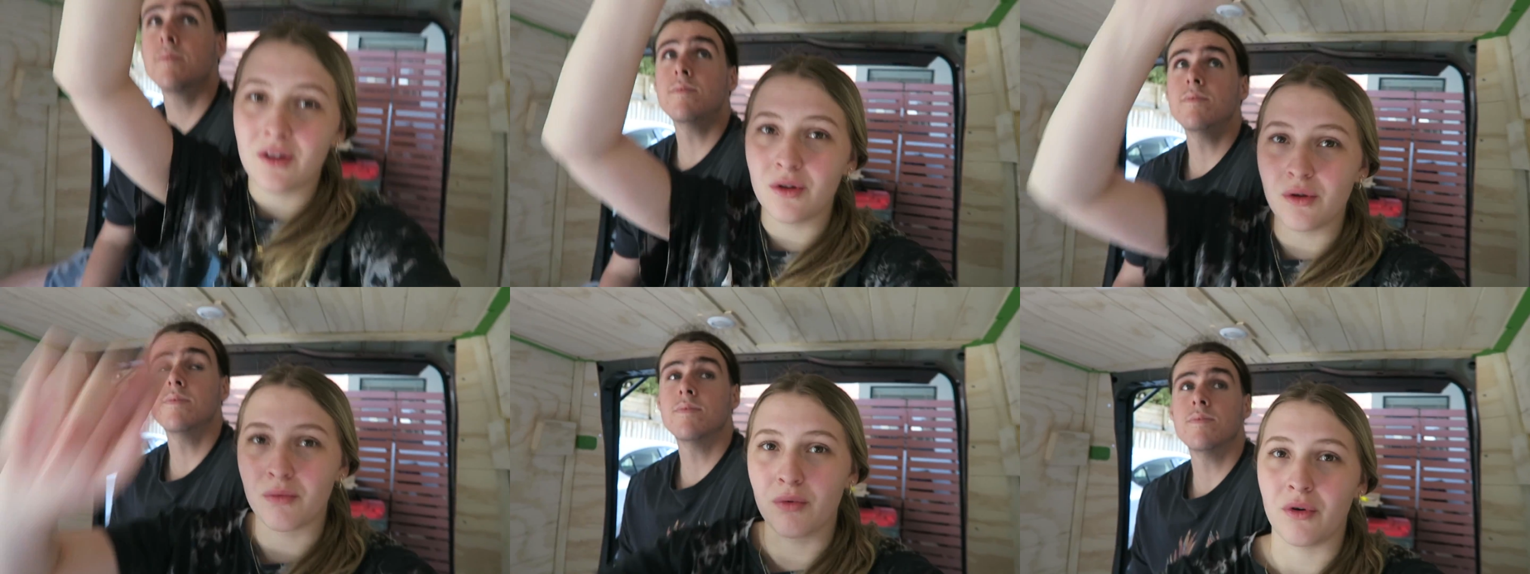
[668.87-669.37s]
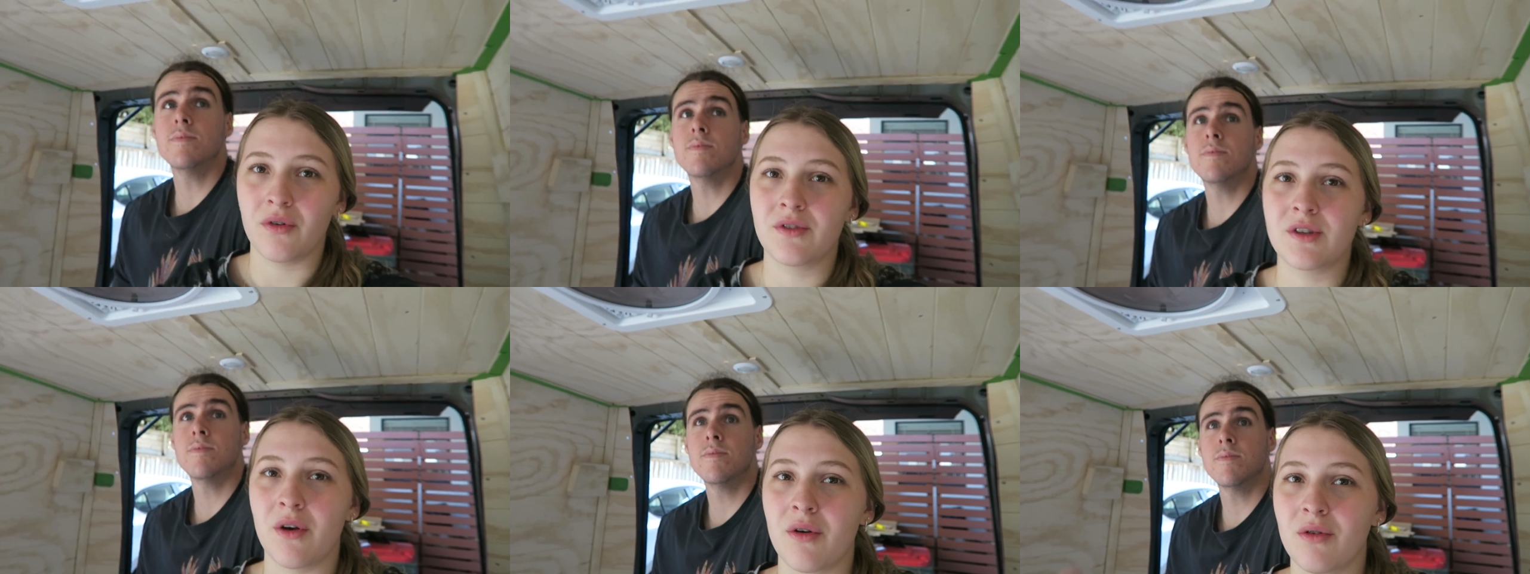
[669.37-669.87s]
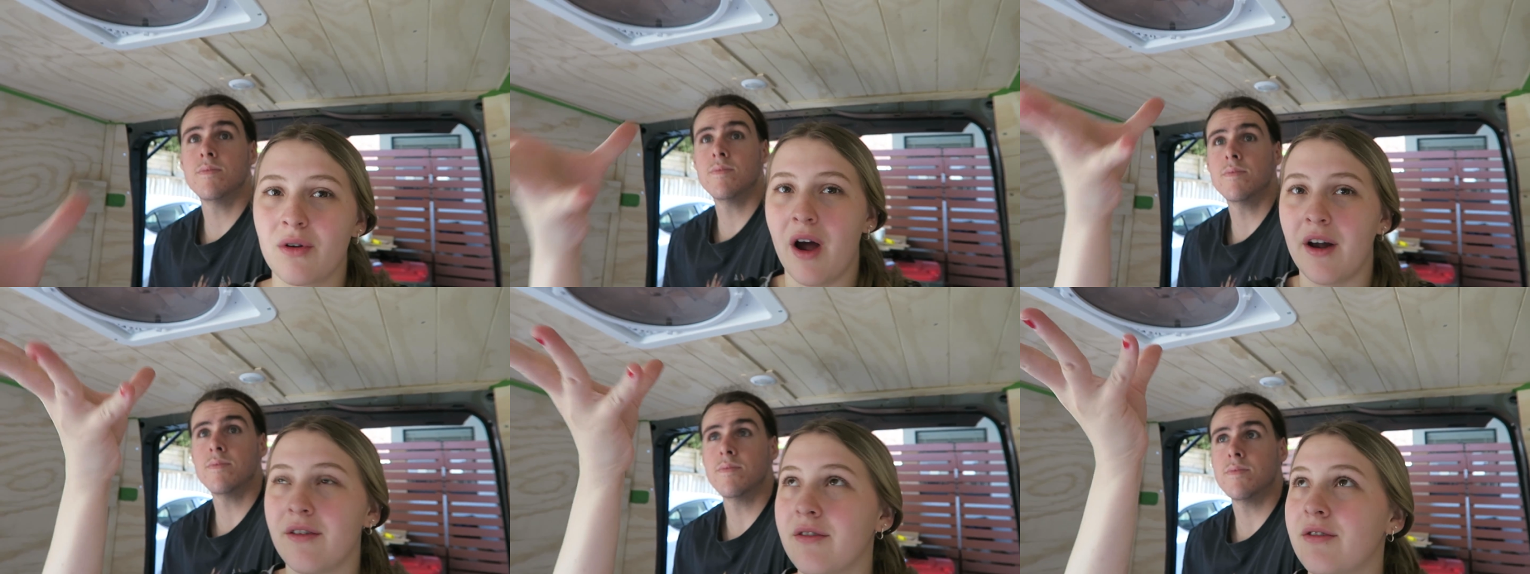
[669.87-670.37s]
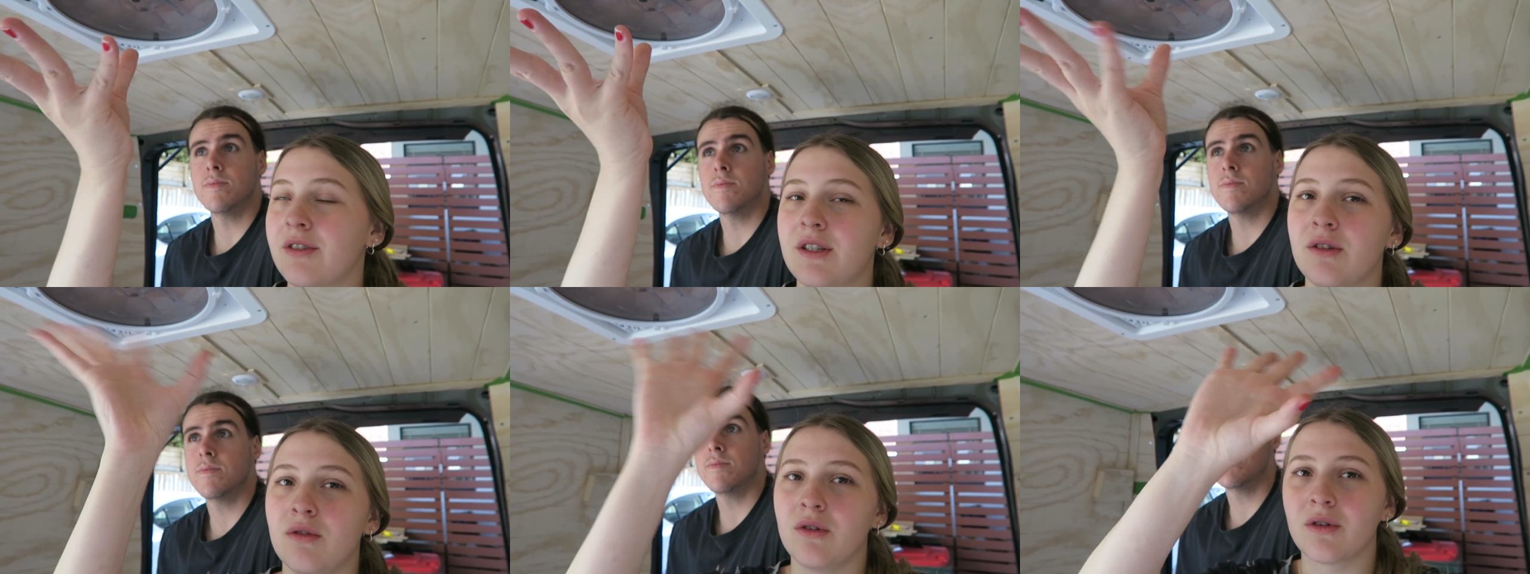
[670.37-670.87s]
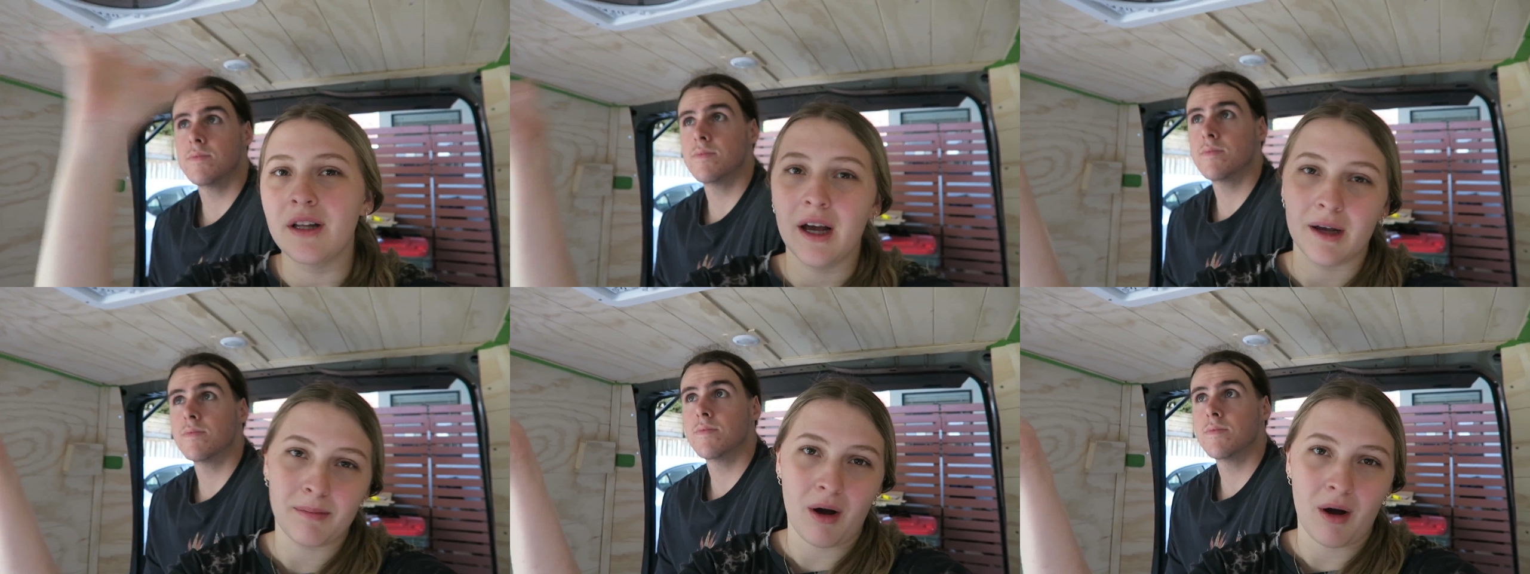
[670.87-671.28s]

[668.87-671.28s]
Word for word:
Speaker 1: the roof so it'll kind of still look like